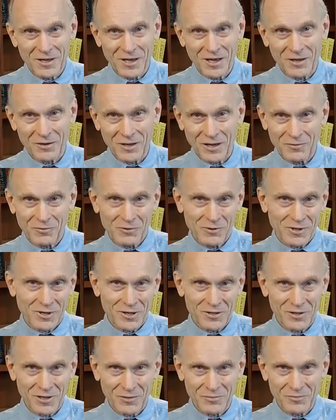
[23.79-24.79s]
and I really
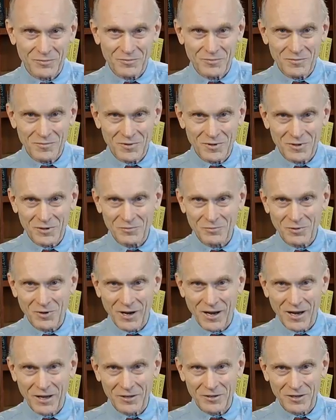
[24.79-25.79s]
accept this
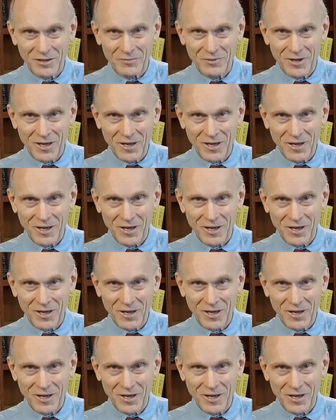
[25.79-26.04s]
prize on